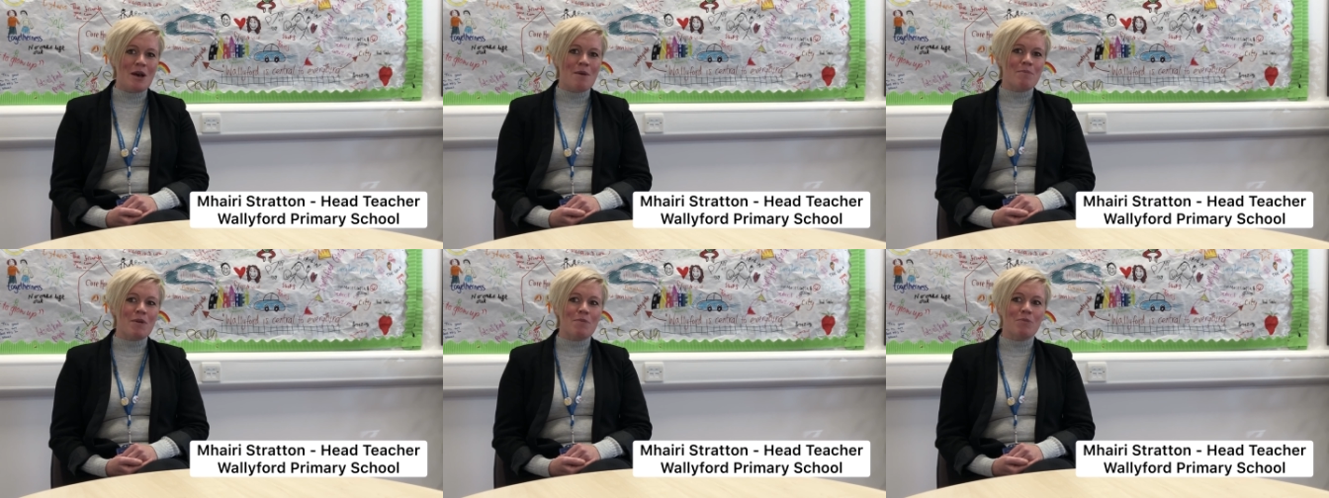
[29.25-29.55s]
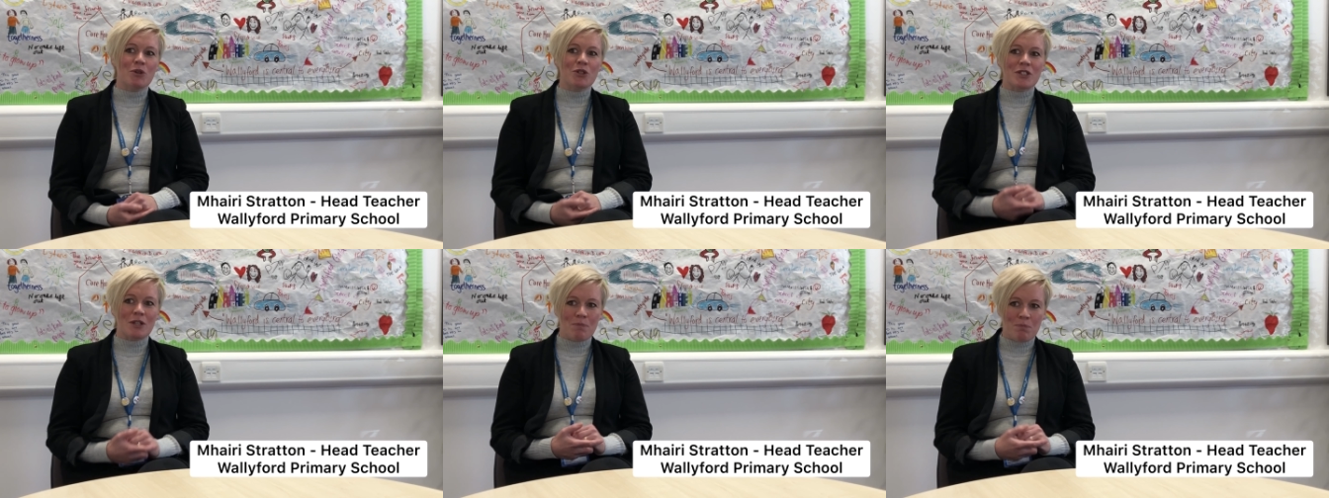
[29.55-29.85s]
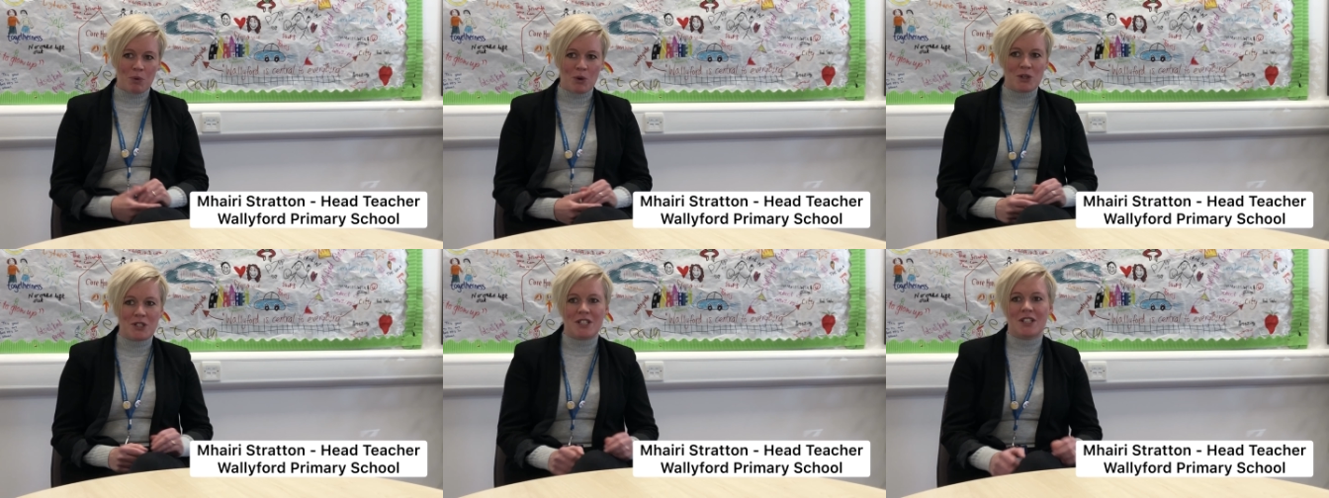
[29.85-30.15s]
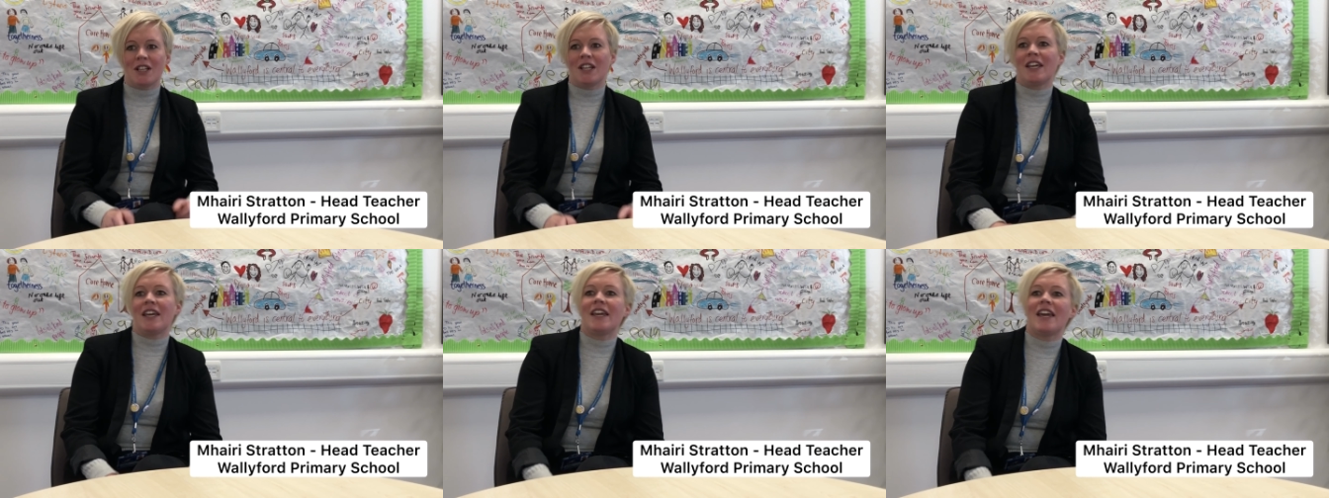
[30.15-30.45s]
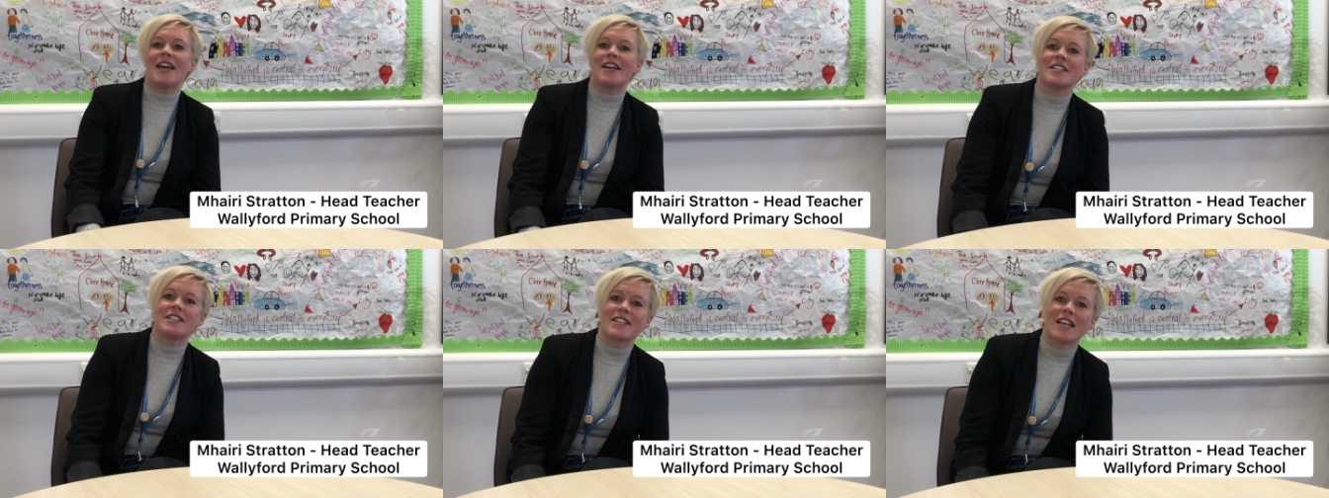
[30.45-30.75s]
But most importantly,
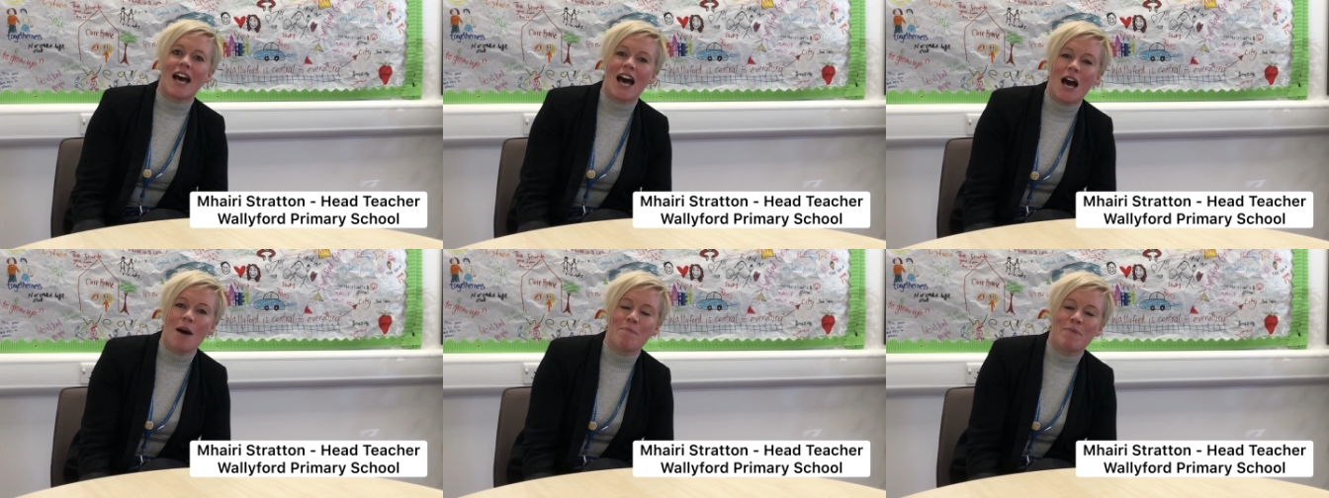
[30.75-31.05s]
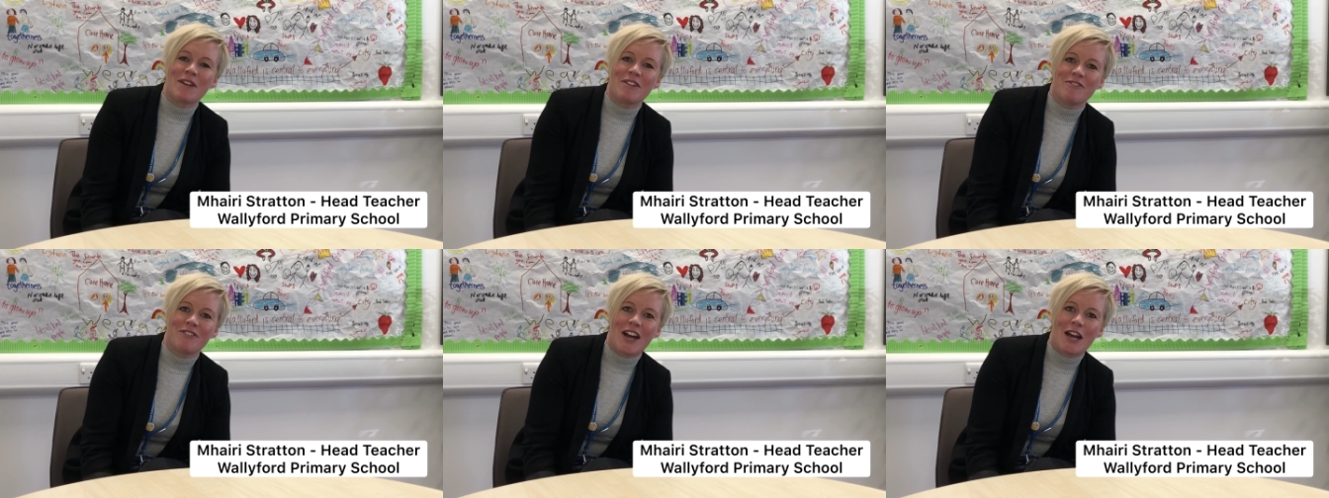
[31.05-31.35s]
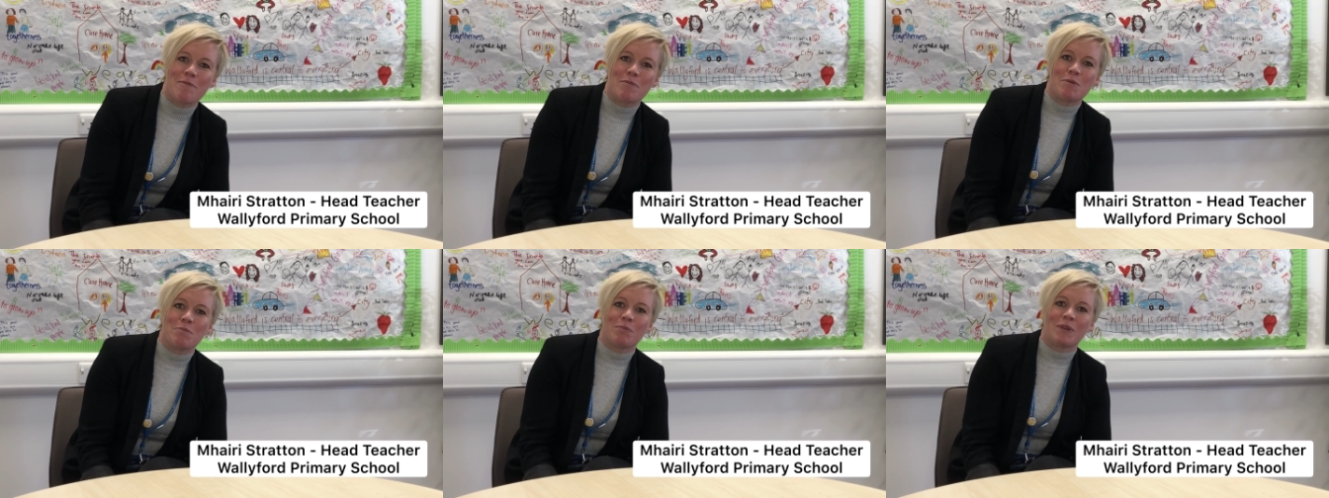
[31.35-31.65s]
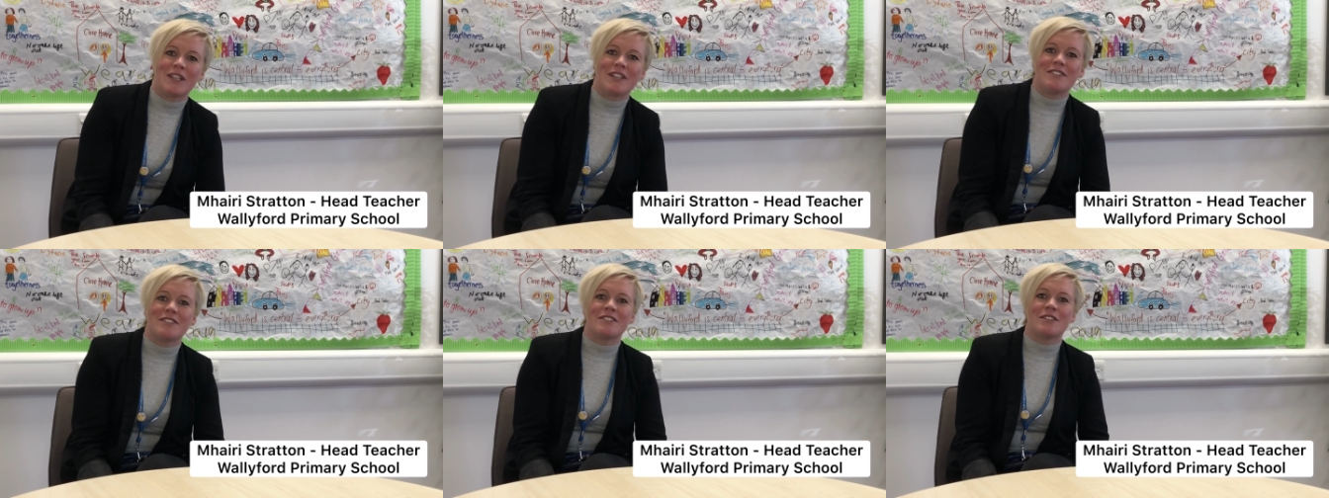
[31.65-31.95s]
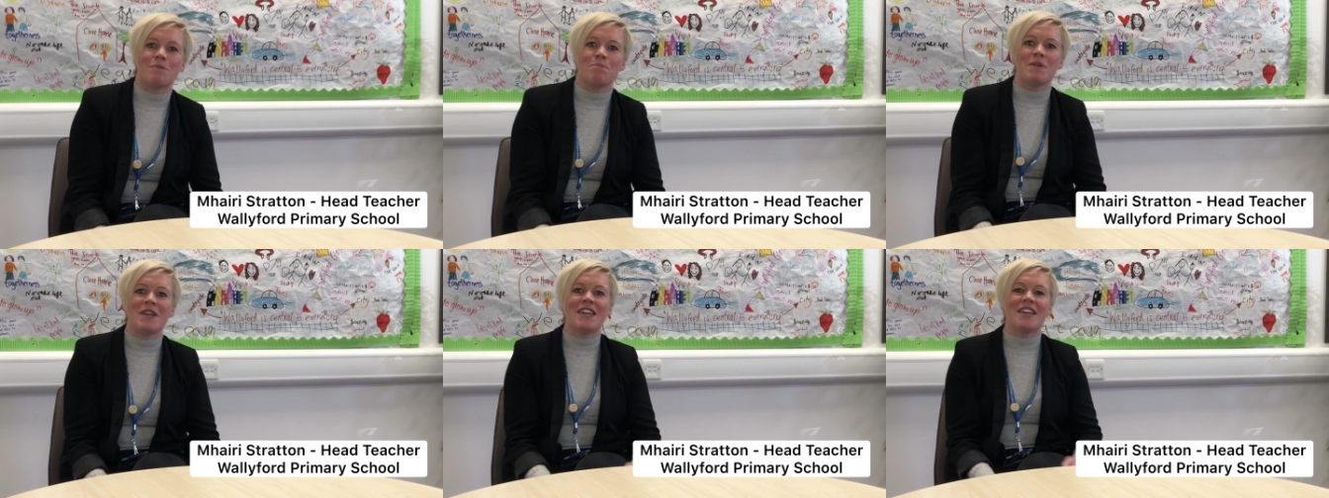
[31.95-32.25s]
it is a happy and vibrant place
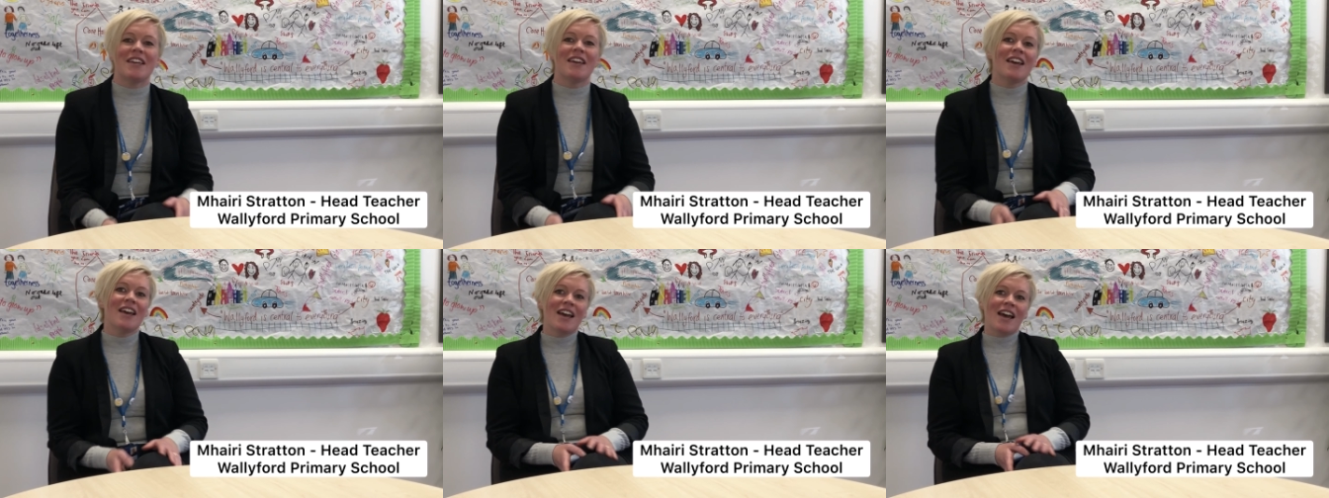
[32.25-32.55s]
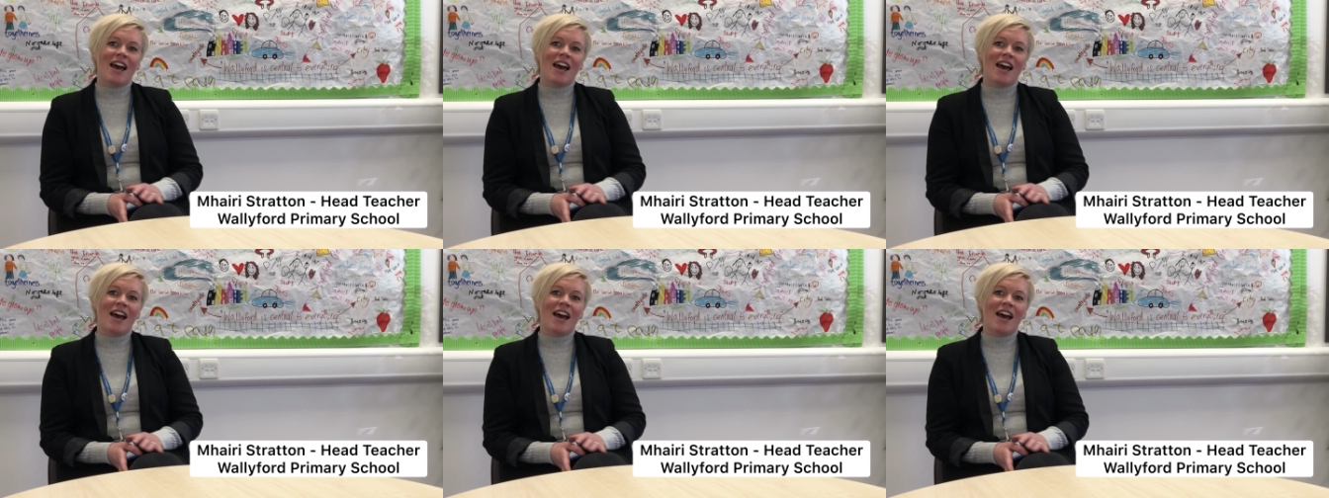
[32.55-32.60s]
to be